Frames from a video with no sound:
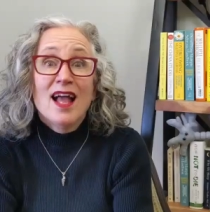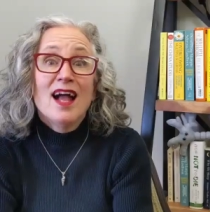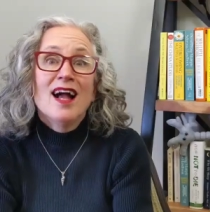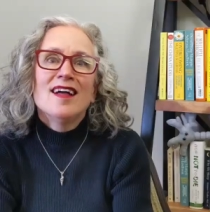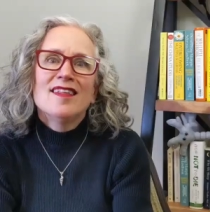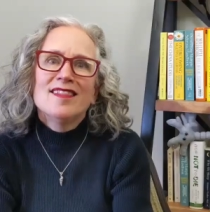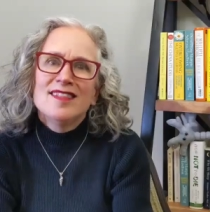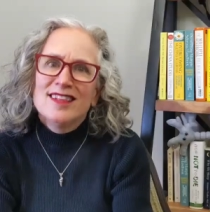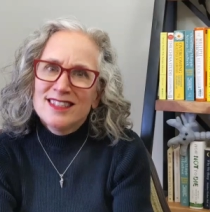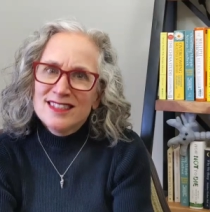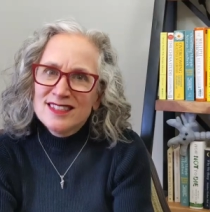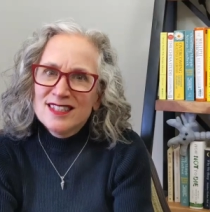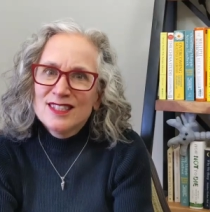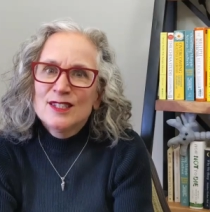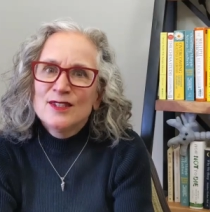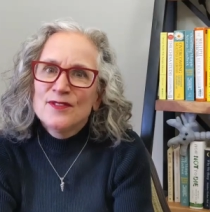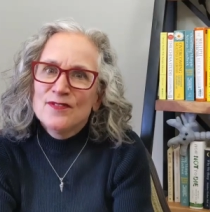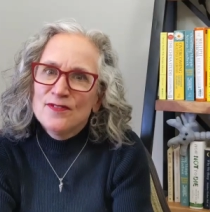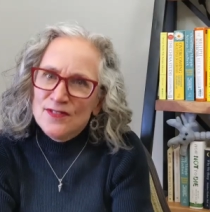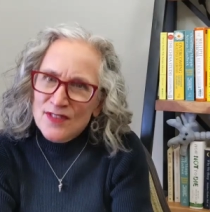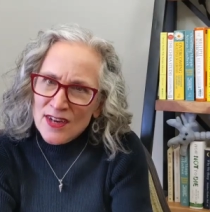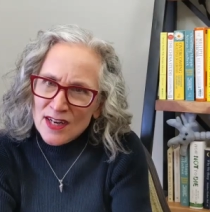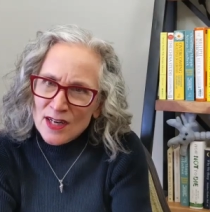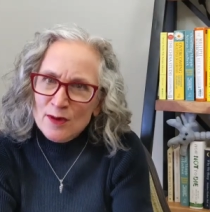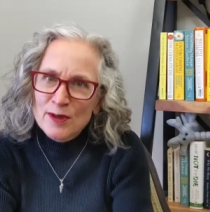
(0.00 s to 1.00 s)
This is
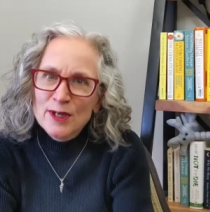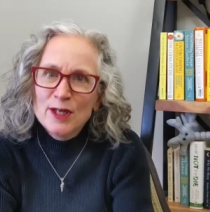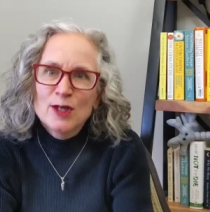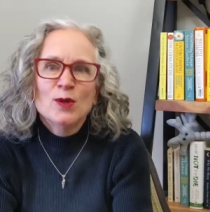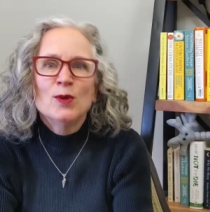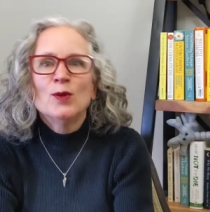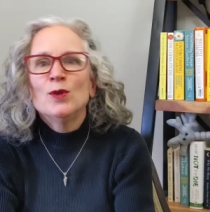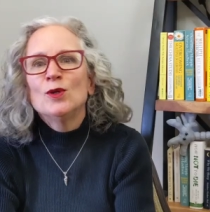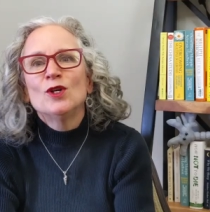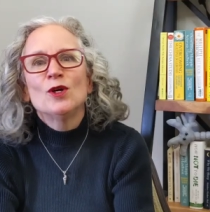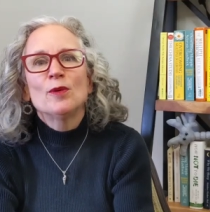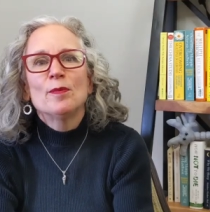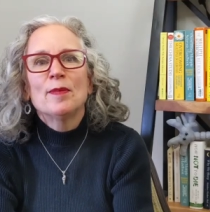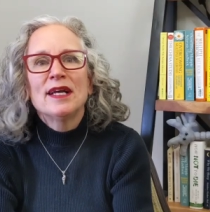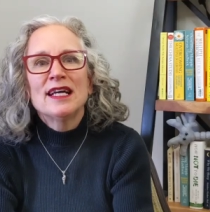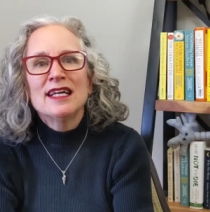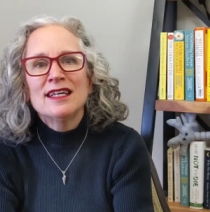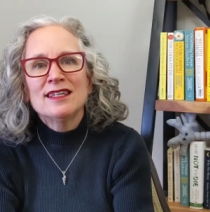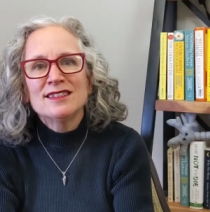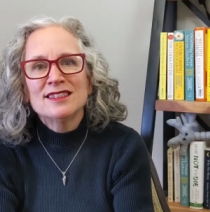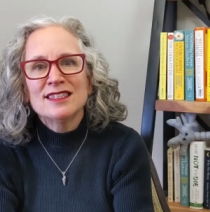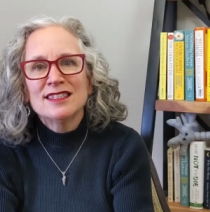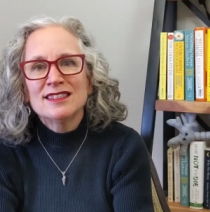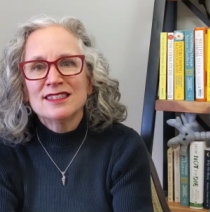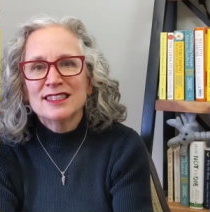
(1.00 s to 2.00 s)
very cool
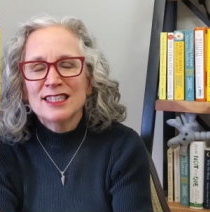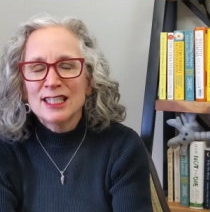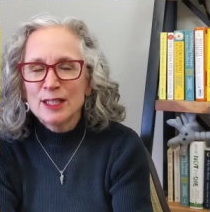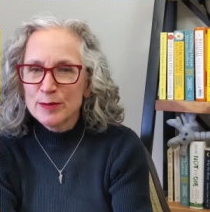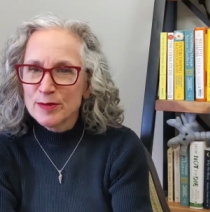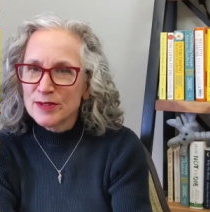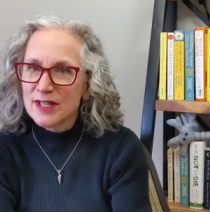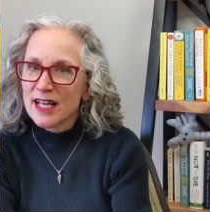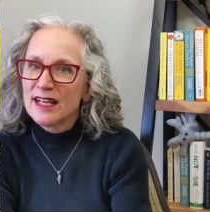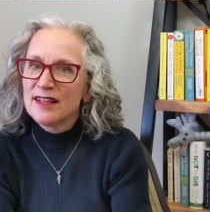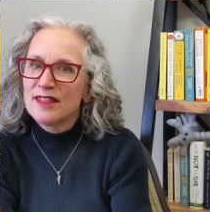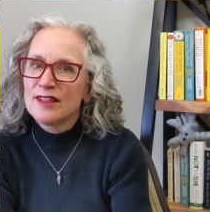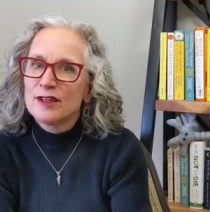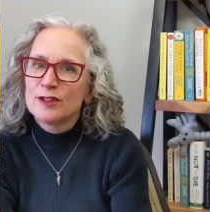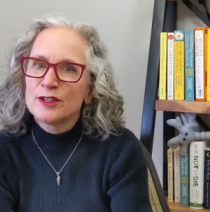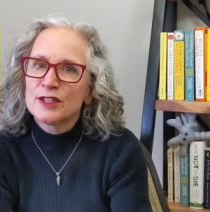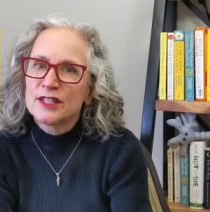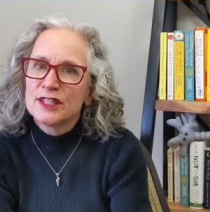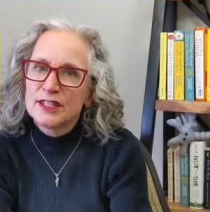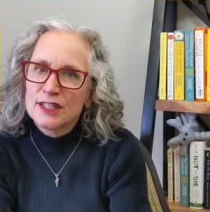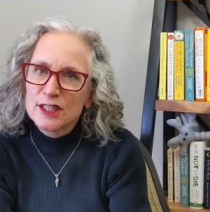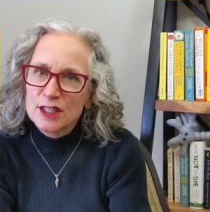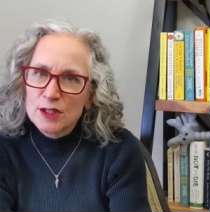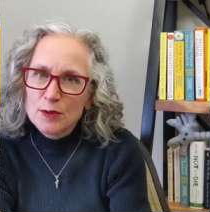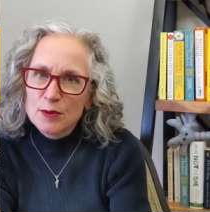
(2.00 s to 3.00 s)
because it seems like they're
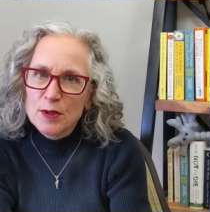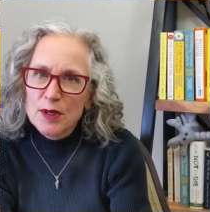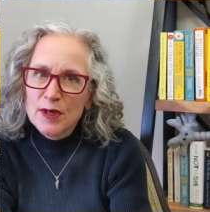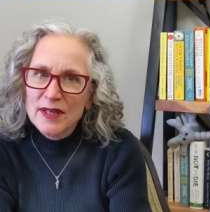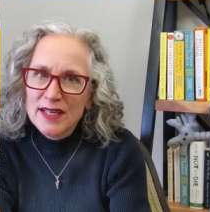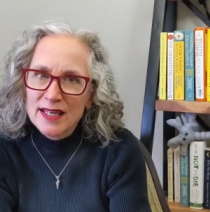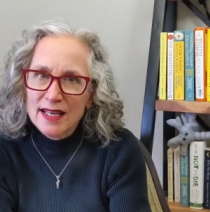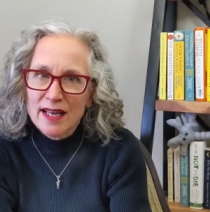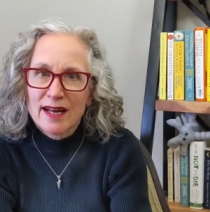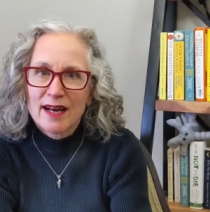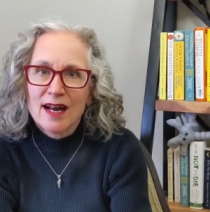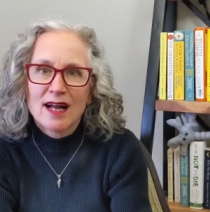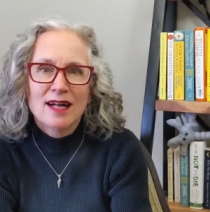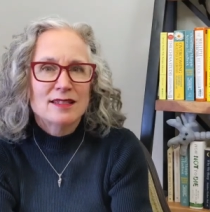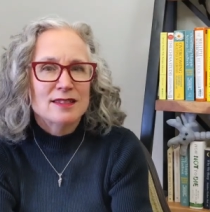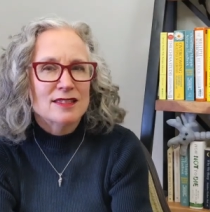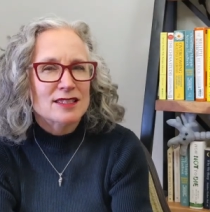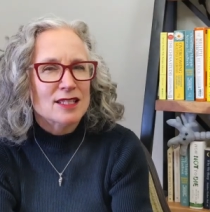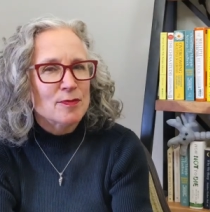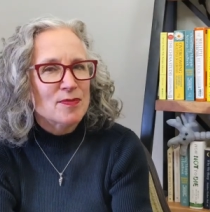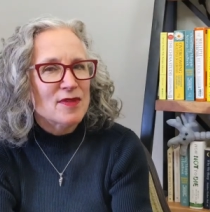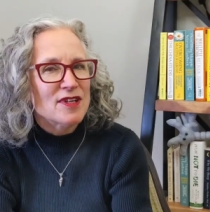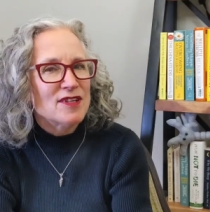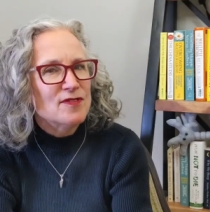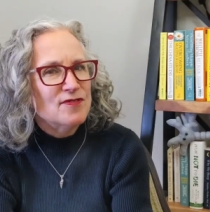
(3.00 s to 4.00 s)
zeroing in on
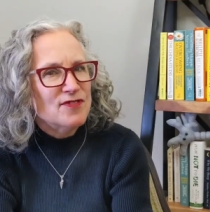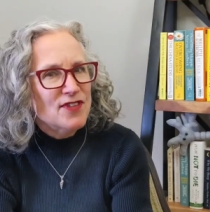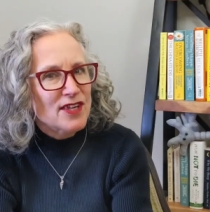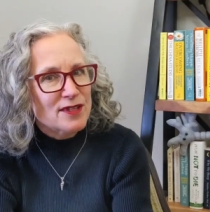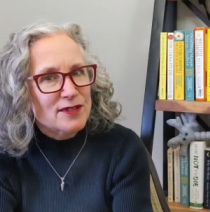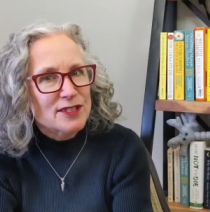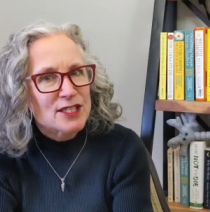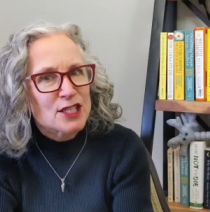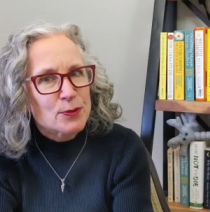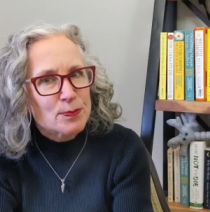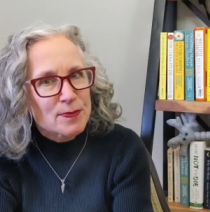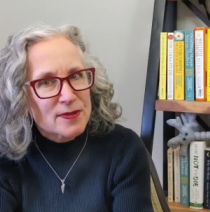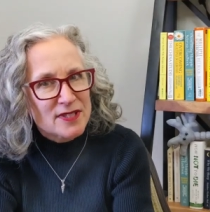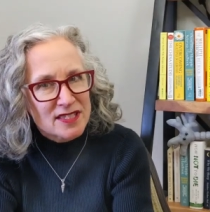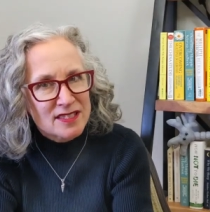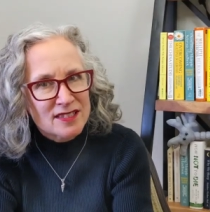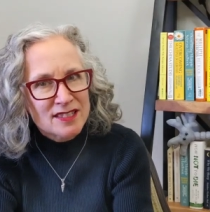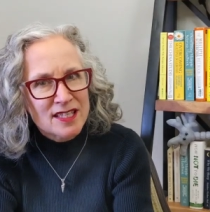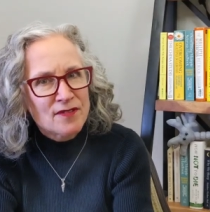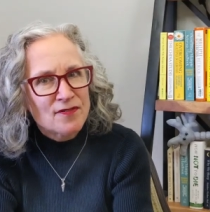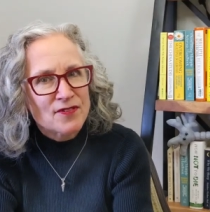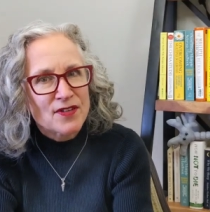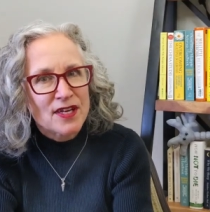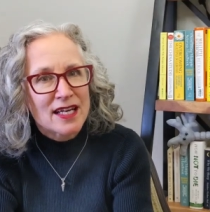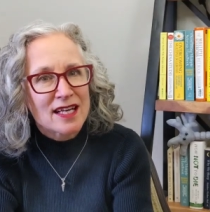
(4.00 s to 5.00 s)
something very
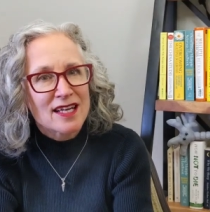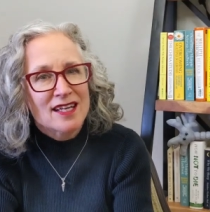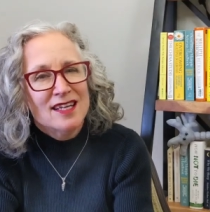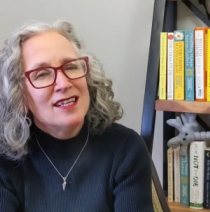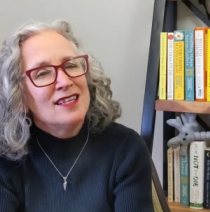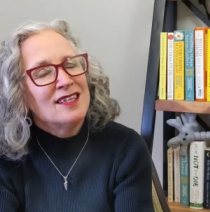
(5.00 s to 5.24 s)
specific,